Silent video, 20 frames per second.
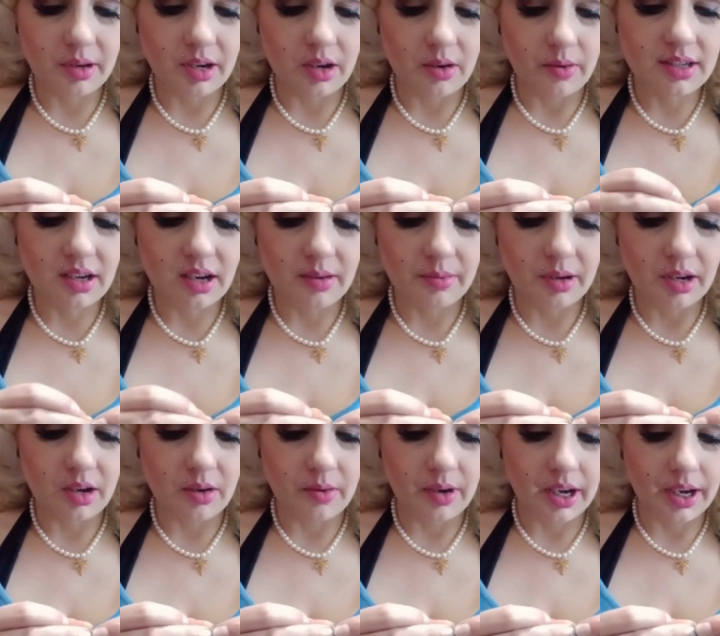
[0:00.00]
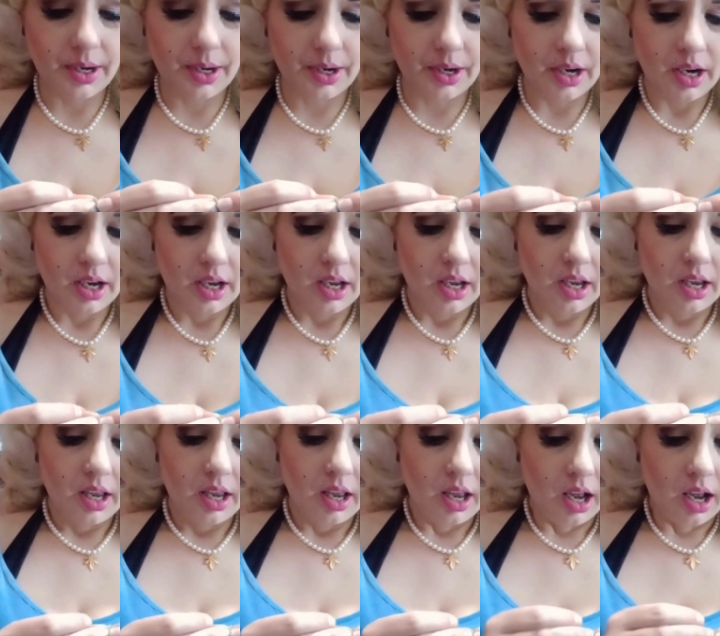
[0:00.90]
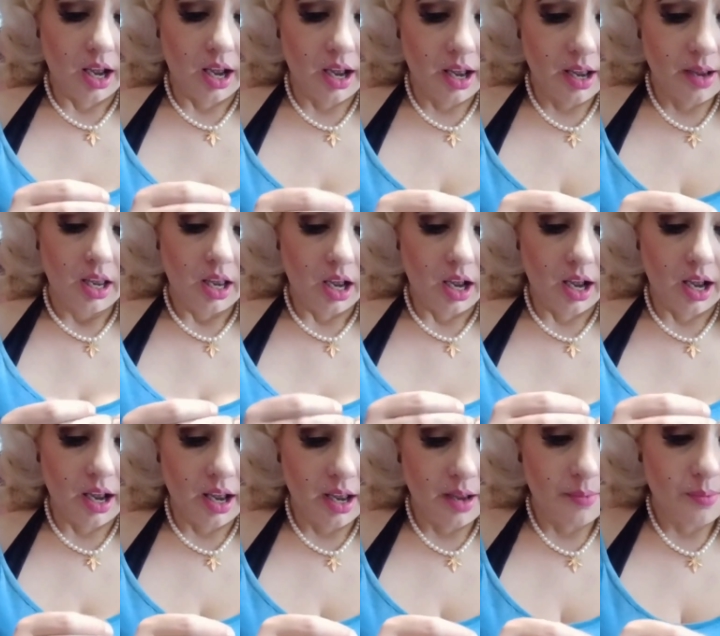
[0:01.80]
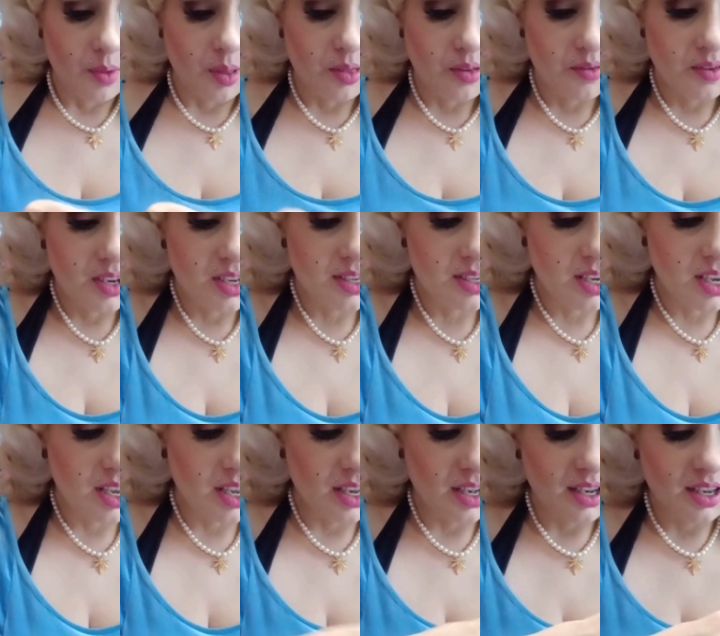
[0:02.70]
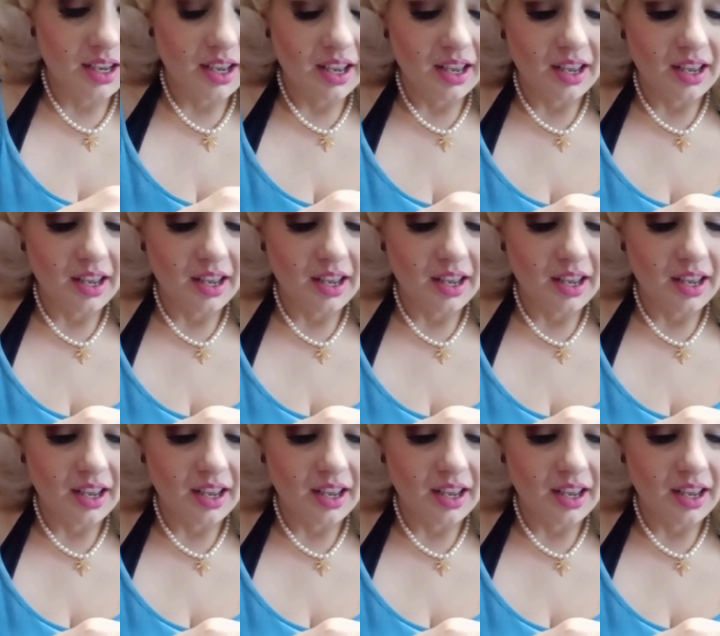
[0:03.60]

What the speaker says: go here. The reason,